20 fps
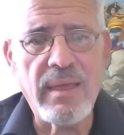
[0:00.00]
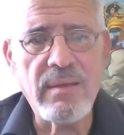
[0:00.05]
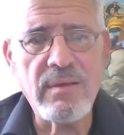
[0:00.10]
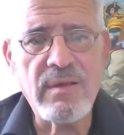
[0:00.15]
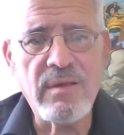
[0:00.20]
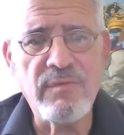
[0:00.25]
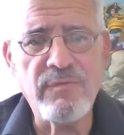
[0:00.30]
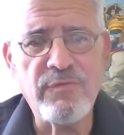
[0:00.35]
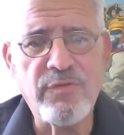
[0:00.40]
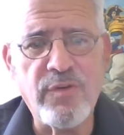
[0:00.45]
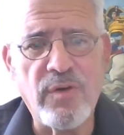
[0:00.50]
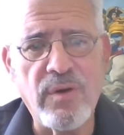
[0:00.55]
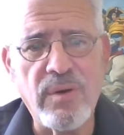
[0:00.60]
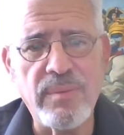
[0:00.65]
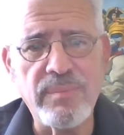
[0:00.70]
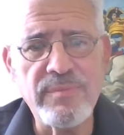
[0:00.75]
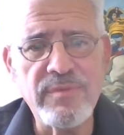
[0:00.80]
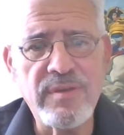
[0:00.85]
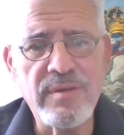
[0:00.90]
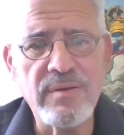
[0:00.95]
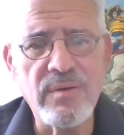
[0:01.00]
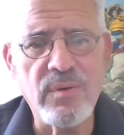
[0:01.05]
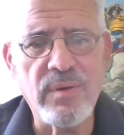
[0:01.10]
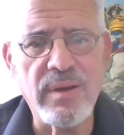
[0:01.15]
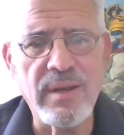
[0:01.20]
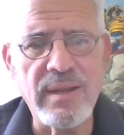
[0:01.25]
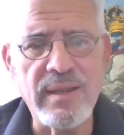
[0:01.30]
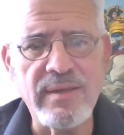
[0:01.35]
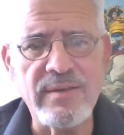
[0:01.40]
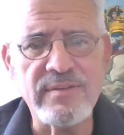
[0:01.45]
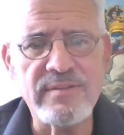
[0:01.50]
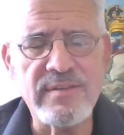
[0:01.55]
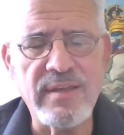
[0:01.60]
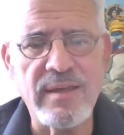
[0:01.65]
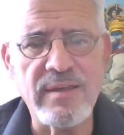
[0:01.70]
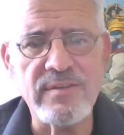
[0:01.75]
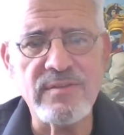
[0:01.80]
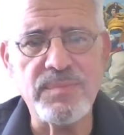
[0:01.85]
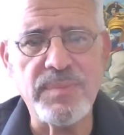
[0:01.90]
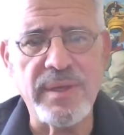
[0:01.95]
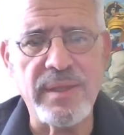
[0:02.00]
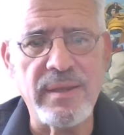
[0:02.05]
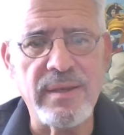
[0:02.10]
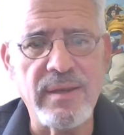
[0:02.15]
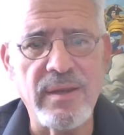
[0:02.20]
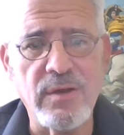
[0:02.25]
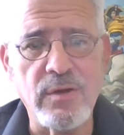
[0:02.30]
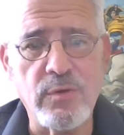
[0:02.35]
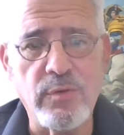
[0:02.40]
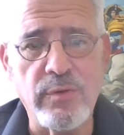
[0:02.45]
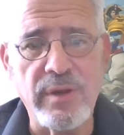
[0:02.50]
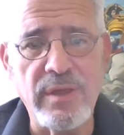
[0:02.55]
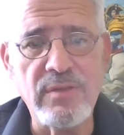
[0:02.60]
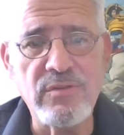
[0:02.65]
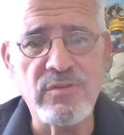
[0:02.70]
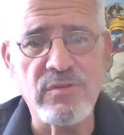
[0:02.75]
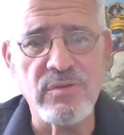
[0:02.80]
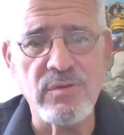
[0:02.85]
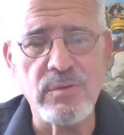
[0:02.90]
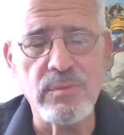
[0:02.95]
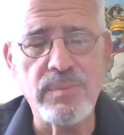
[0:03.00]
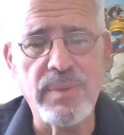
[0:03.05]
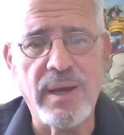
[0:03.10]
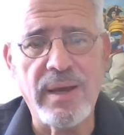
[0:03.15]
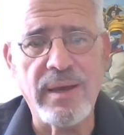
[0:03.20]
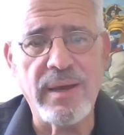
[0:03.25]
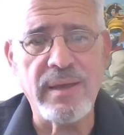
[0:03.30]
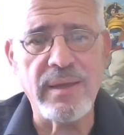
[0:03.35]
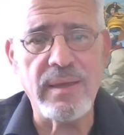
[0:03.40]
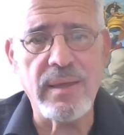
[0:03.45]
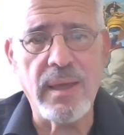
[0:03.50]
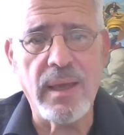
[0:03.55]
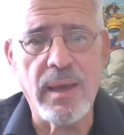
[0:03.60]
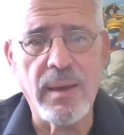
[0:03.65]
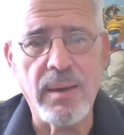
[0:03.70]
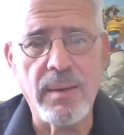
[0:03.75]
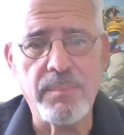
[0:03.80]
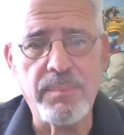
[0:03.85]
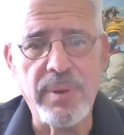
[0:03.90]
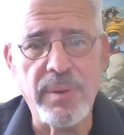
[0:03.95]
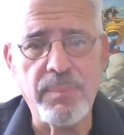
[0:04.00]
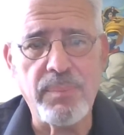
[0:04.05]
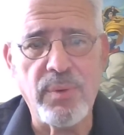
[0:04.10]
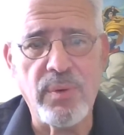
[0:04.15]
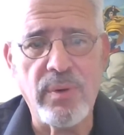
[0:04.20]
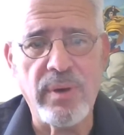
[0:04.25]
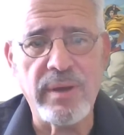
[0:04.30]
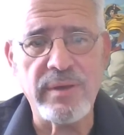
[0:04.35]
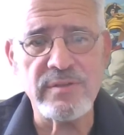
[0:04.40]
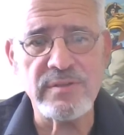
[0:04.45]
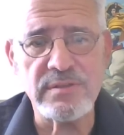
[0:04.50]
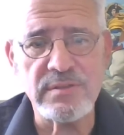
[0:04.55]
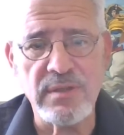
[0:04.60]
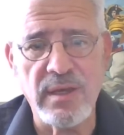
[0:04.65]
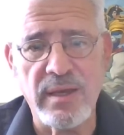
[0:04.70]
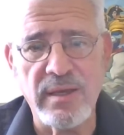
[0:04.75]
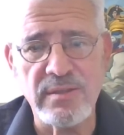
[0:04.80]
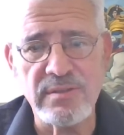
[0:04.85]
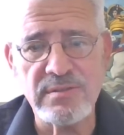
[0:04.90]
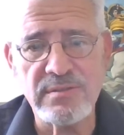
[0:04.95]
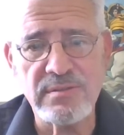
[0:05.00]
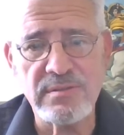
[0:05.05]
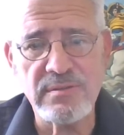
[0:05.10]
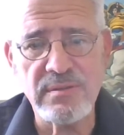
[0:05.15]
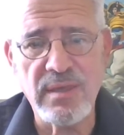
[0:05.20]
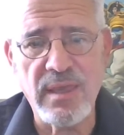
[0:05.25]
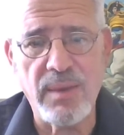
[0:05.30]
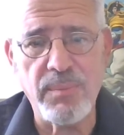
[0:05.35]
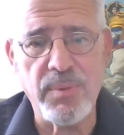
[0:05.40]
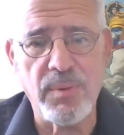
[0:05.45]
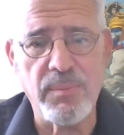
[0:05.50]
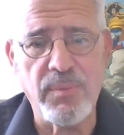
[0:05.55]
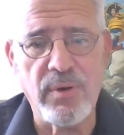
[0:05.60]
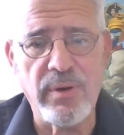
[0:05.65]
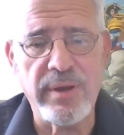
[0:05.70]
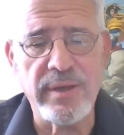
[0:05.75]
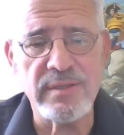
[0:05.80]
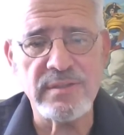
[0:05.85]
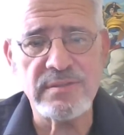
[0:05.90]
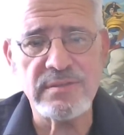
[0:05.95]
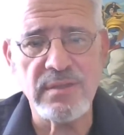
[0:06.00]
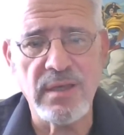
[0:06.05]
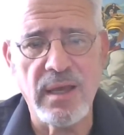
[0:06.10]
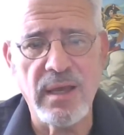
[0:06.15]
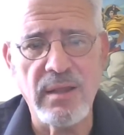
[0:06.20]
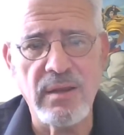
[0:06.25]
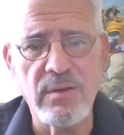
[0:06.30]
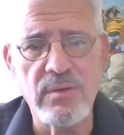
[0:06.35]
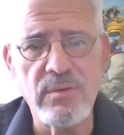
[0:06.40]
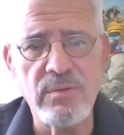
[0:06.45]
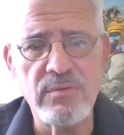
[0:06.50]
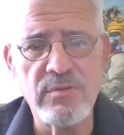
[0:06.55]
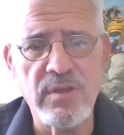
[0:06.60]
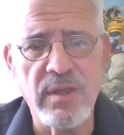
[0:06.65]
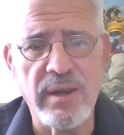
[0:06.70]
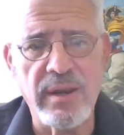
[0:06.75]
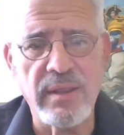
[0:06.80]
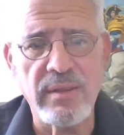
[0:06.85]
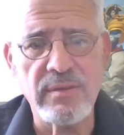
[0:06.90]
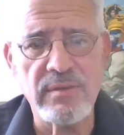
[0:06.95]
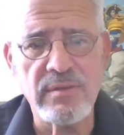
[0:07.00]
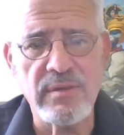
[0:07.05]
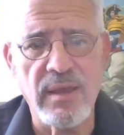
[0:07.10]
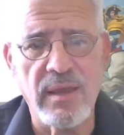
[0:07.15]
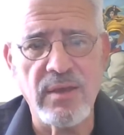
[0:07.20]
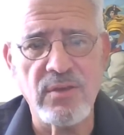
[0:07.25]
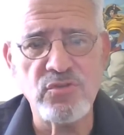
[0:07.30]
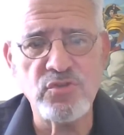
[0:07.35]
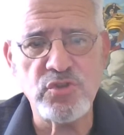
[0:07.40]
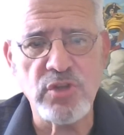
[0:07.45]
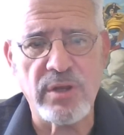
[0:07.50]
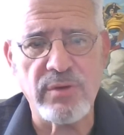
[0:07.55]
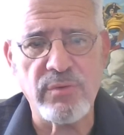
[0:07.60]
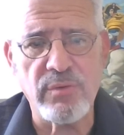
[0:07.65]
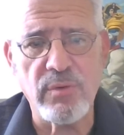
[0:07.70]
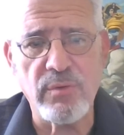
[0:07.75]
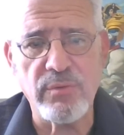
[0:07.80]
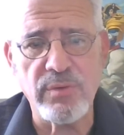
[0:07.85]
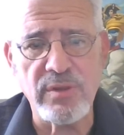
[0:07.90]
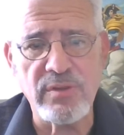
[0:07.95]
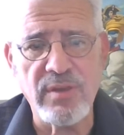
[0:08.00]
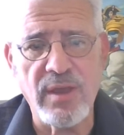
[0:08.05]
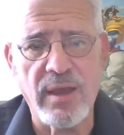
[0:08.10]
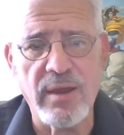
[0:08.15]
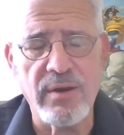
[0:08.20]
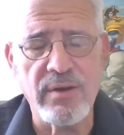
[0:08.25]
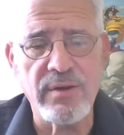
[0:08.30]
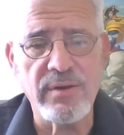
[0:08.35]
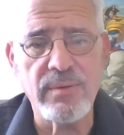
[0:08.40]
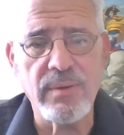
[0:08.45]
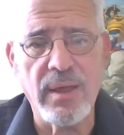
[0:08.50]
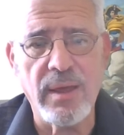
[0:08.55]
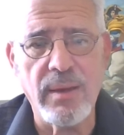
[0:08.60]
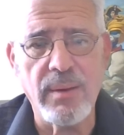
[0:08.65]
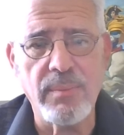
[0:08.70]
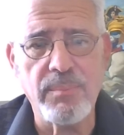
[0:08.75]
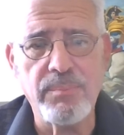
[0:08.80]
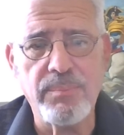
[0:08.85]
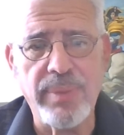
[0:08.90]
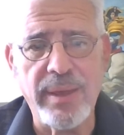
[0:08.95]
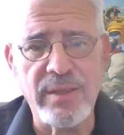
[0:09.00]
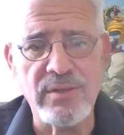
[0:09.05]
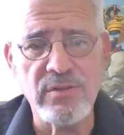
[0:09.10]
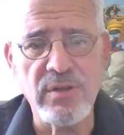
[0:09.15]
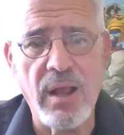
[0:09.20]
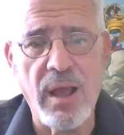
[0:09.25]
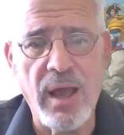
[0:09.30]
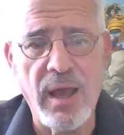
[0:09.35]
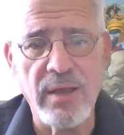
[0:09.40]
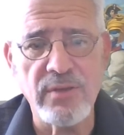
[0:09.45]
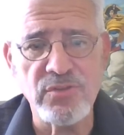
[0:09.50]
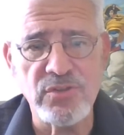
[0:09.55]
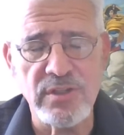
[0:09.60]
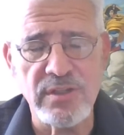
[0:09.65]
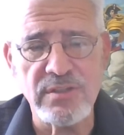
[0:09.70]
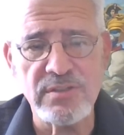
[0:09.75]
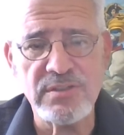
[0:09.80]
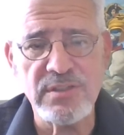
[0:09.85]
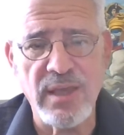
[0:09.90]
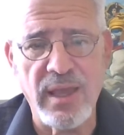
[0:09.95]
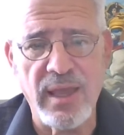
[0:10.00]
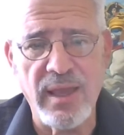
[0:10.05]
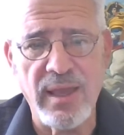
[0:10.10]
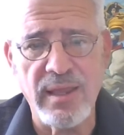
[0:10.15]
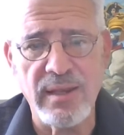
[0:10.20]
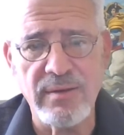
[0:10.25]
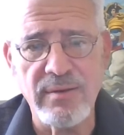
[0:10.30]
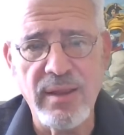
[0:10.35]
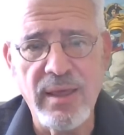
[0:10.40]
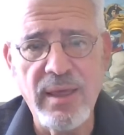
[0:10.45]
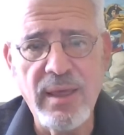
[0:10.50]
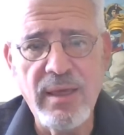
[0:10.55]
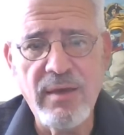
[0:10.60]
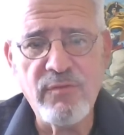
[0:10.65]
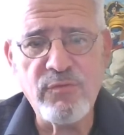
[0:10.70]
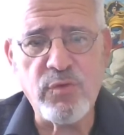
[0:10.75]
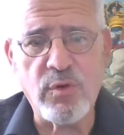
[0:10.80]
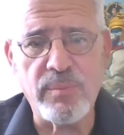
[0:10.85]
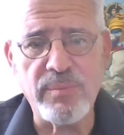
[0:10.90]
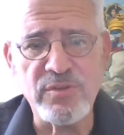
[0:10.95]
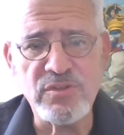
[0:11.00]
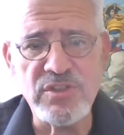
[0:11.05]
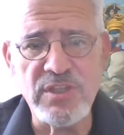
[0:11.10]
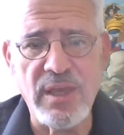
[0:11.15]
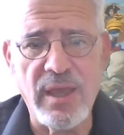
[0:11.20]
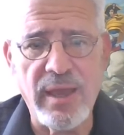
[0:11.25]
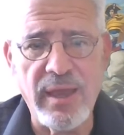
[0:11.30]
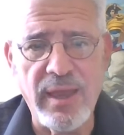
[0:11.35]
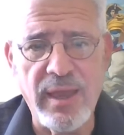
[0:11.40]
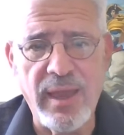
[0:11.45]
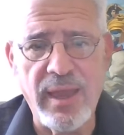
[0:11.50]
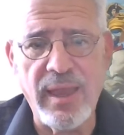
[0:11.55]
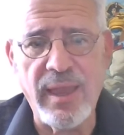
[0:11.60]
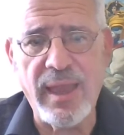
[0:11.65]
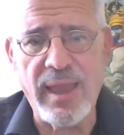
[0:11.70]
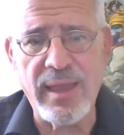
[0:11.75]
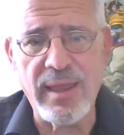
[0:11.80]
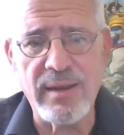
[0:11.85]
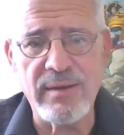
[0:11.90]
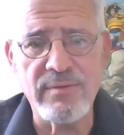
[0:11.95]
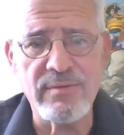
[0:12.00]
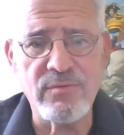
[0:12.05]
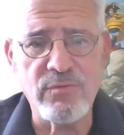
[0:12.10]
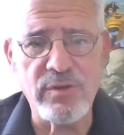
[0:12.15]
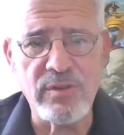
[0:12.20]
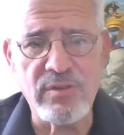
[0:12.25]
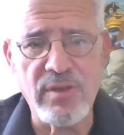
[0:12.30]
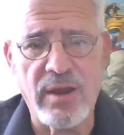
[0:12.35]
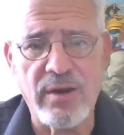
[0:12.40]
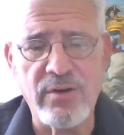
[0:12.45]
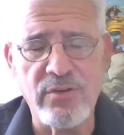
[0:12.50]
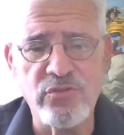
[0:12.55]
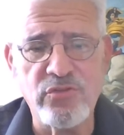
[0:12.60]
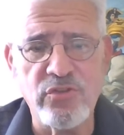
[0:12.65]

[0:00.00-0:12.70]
confirmed, or at least has been agreed to by people as capable as Lieutenant General retired Ben Hodges and former CIA and retired